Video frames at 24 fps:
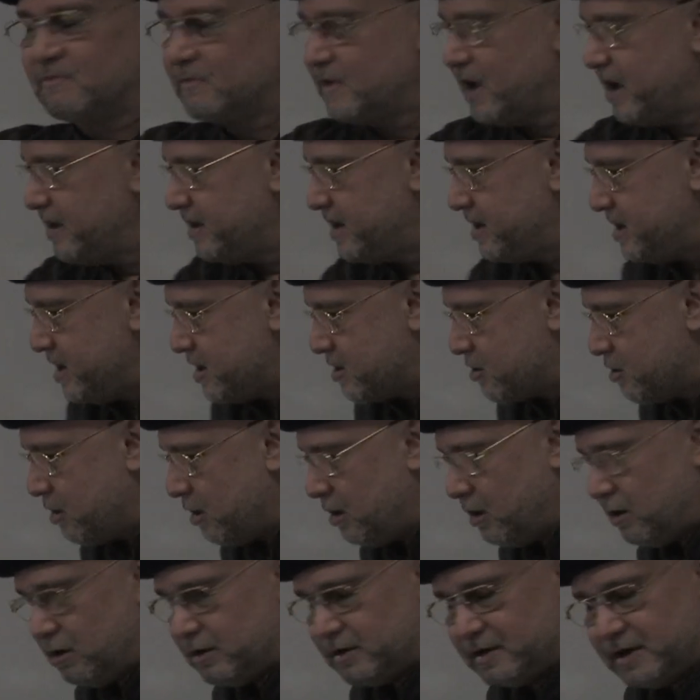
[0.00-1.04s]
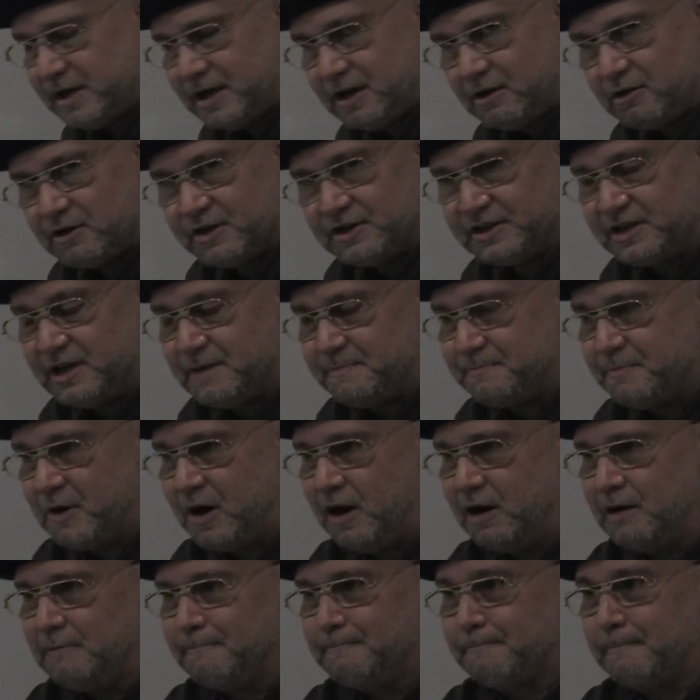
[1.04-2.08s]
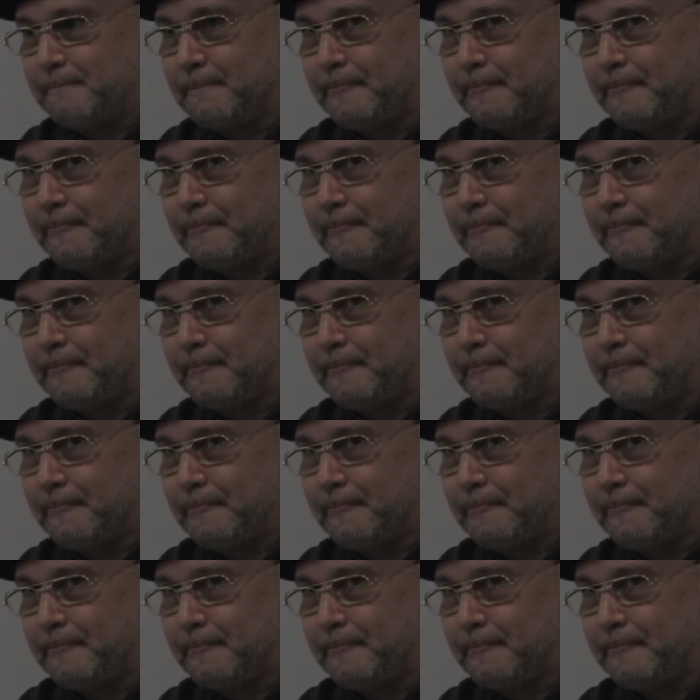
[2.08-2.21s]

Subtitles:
And then he called Augustine Paul,